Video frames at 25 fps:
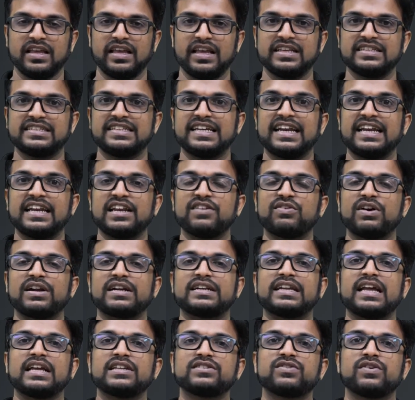Is there any
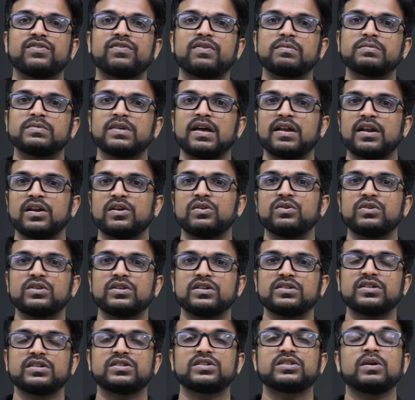work transfer from surrounding
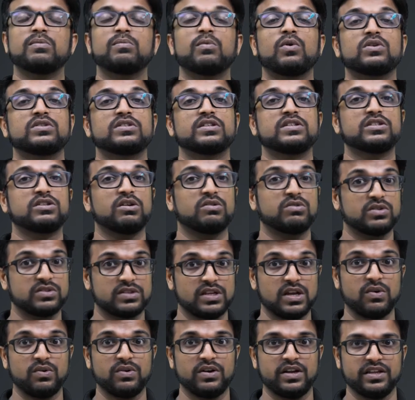to system or system to
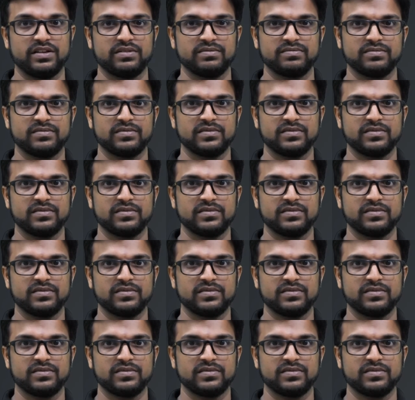surrounding?